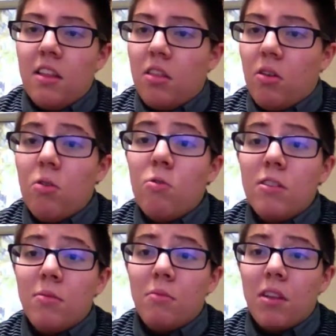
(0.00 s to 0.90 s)
those
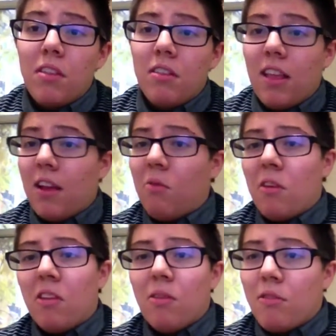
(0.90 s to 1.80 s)
and whether
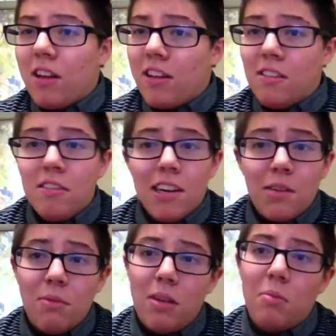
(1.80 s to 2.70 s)
I want a
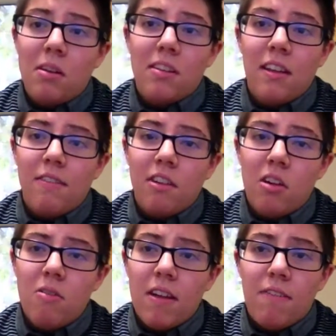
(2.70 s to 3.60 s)
hysterectomy, because after
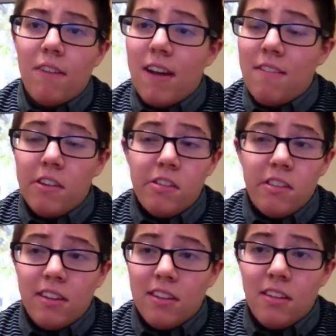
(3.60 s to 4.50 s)
going 5 years on
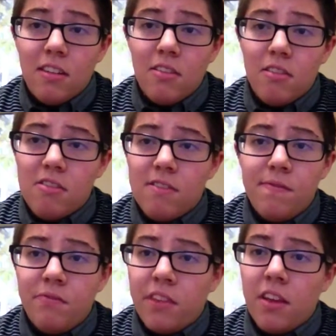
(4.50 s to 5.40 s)
testosterone,
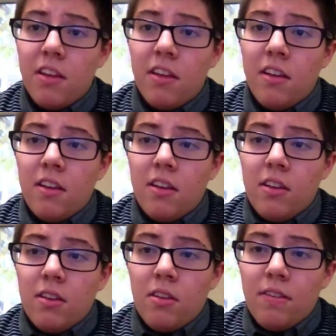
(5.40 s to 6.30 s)

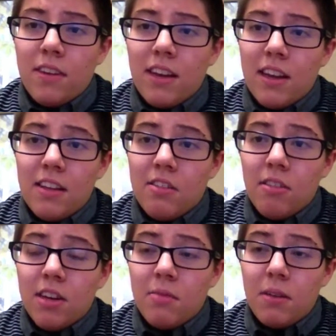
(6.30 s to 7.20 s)
you have to get a
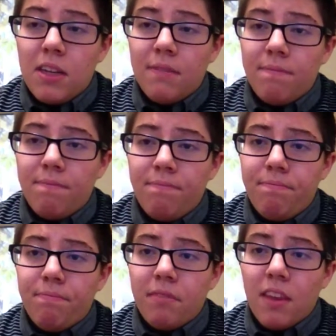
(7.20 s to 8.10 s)
hysterectomy,
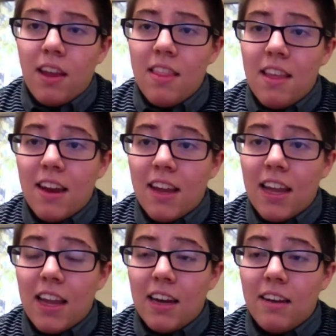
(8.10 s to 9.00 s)
and then I
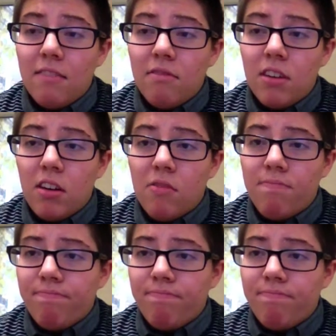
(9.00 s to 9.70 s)
can't, you know.